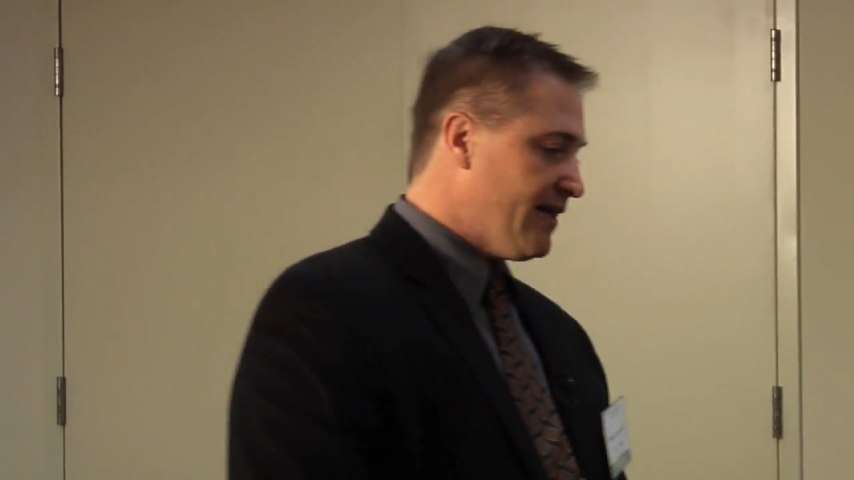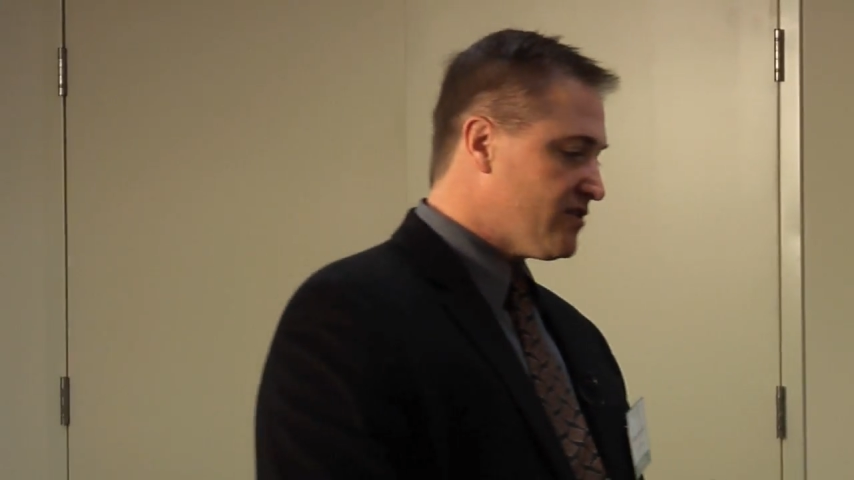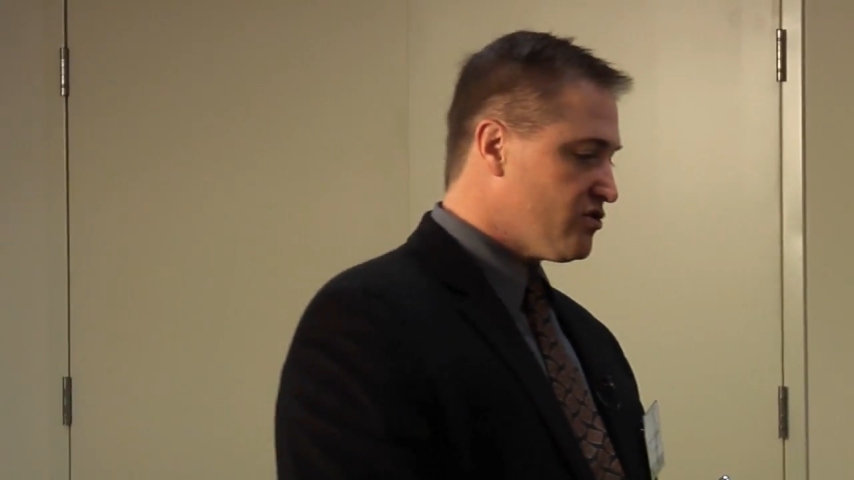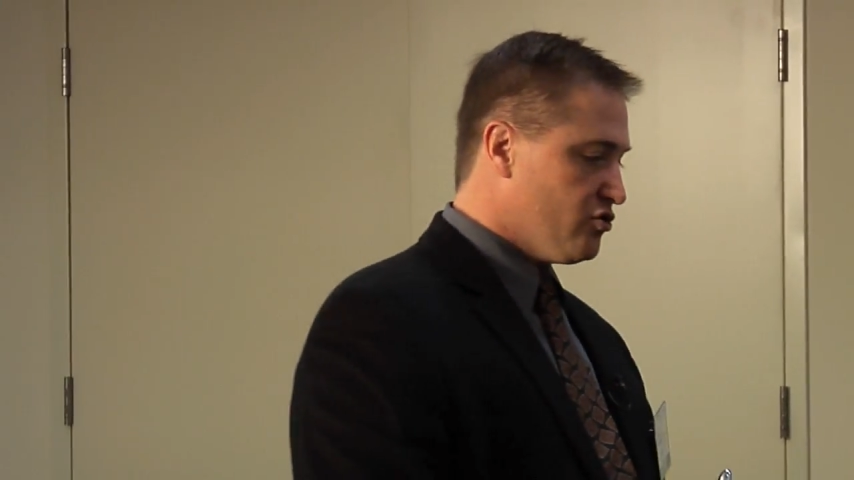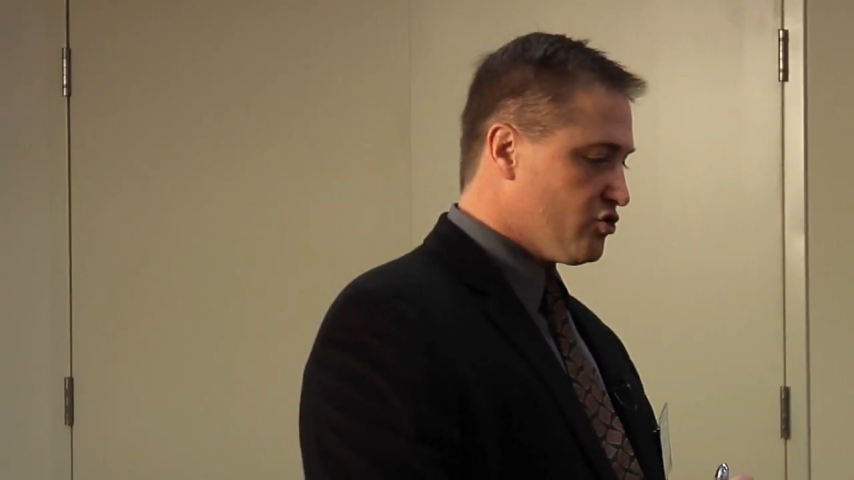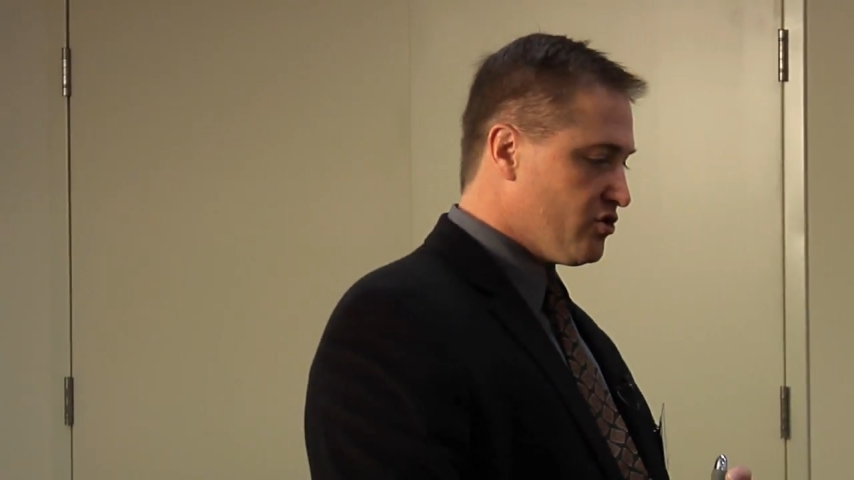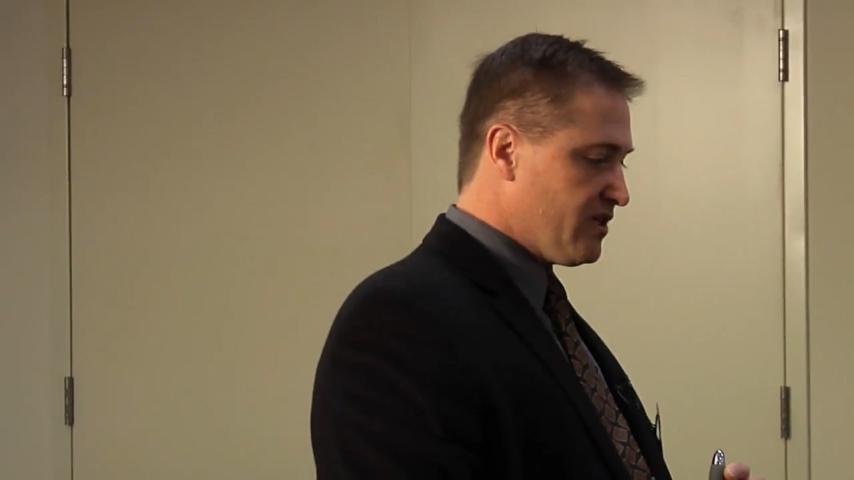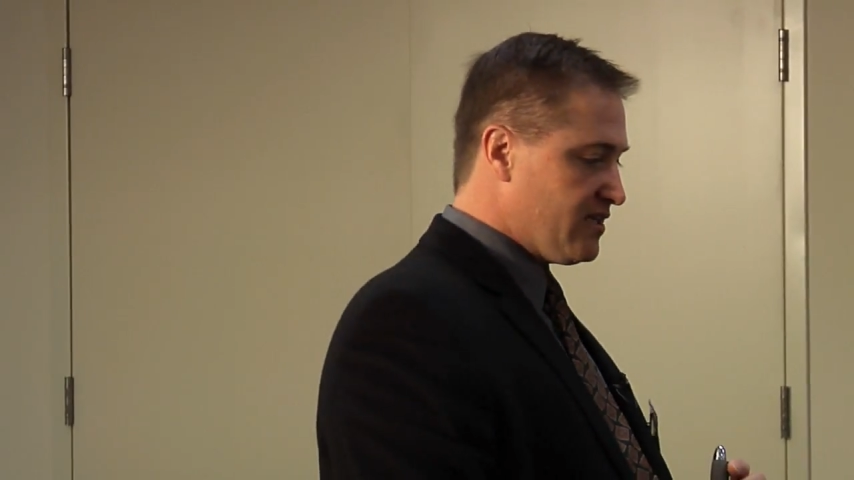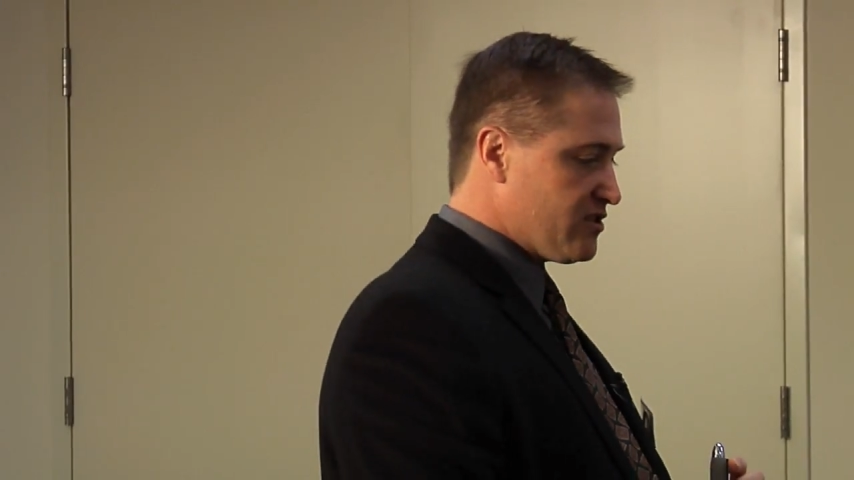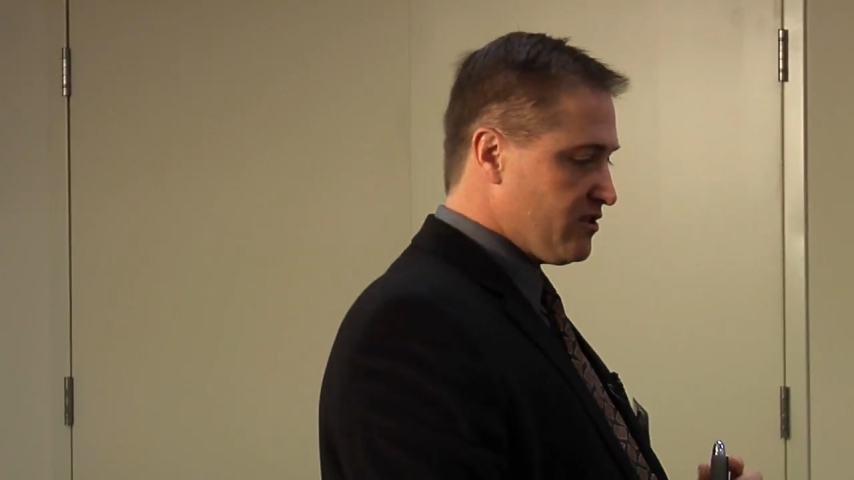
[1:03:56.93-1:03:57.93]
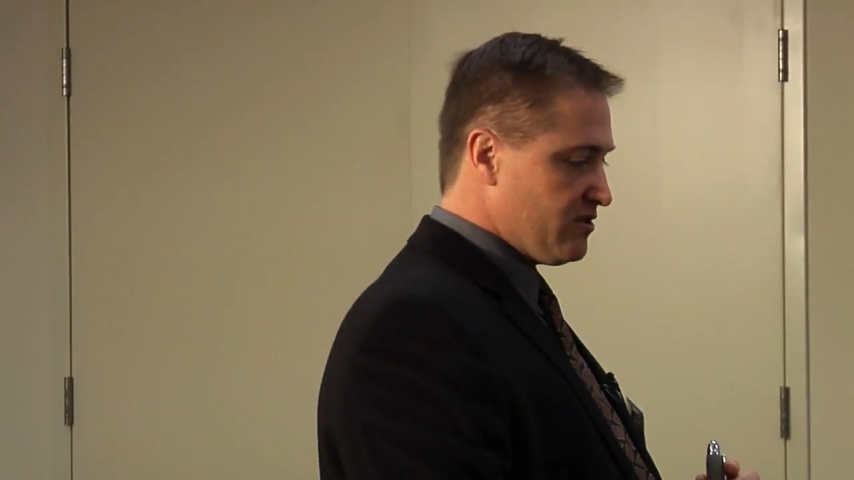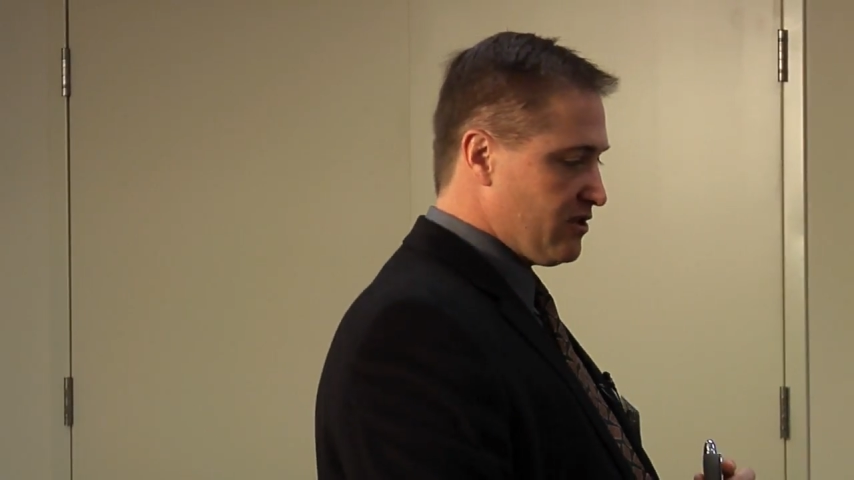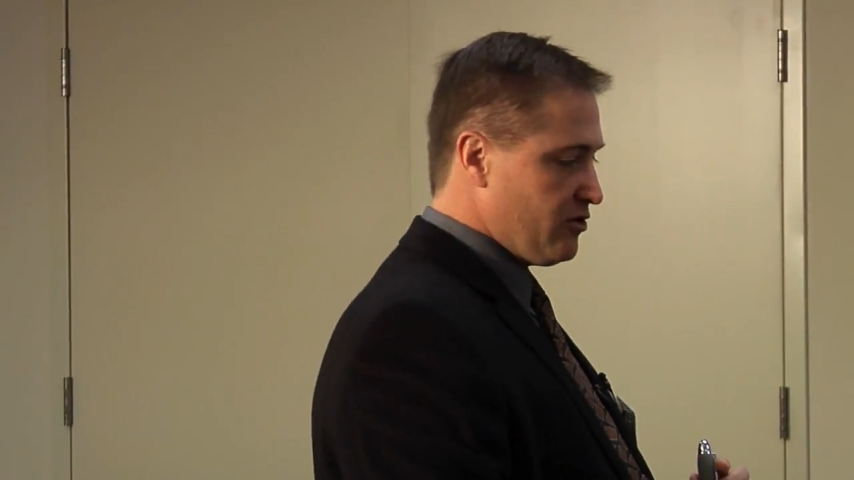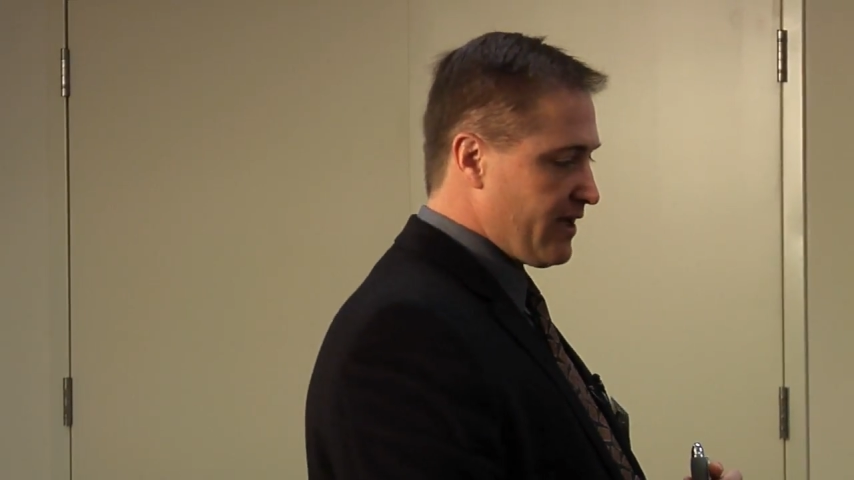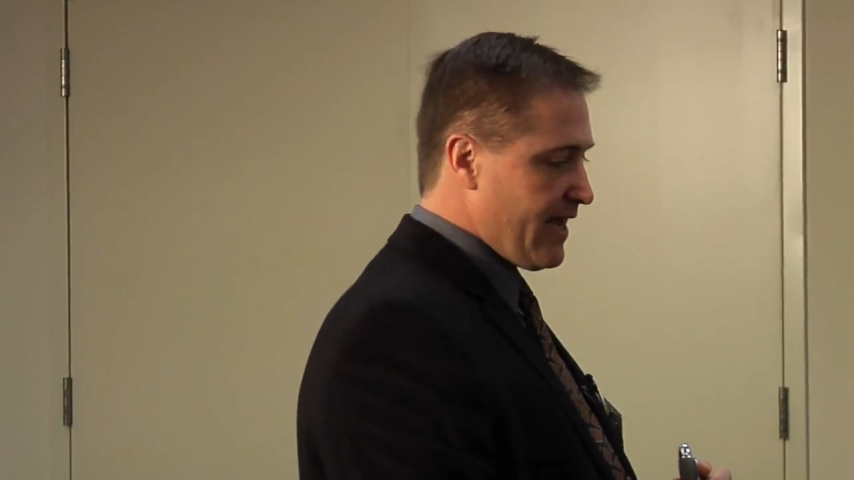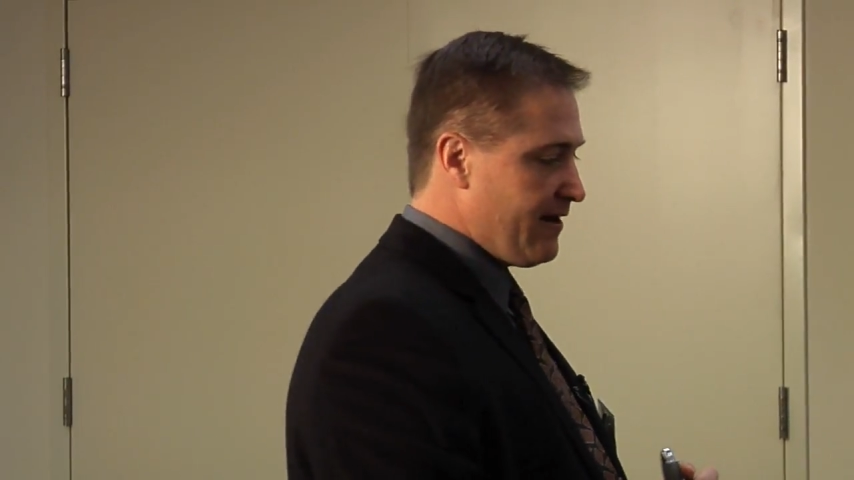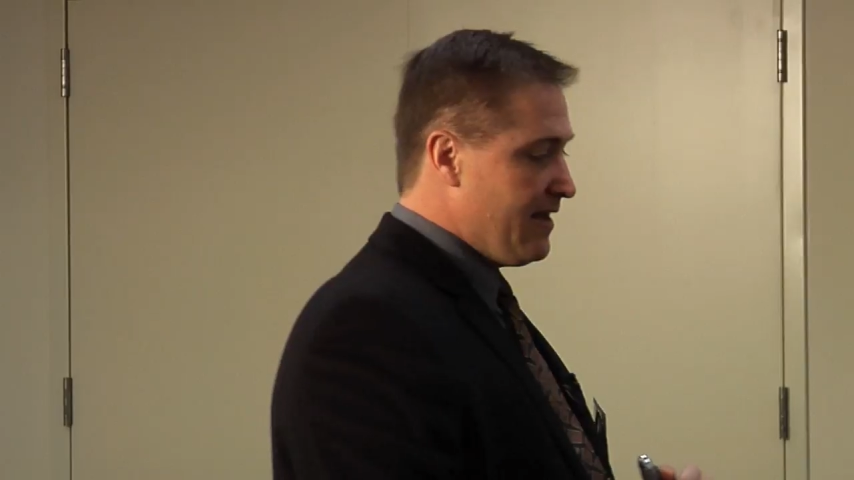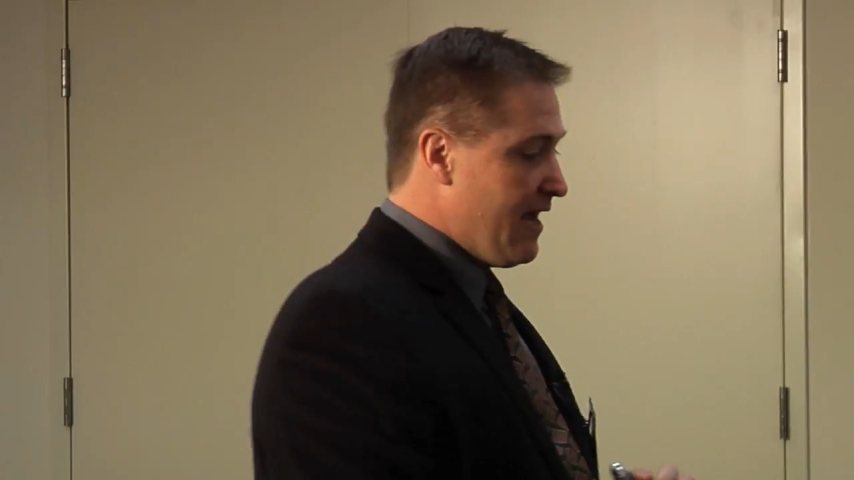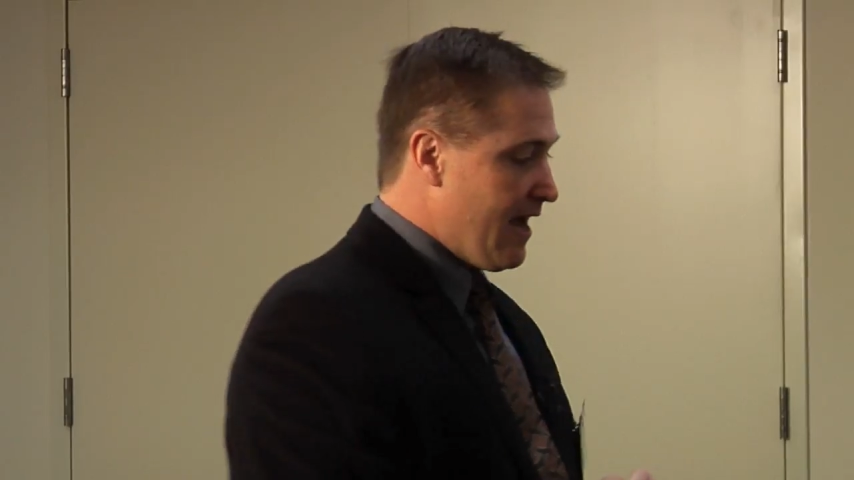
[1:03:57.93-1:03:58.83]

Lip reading: Those are good things to look at.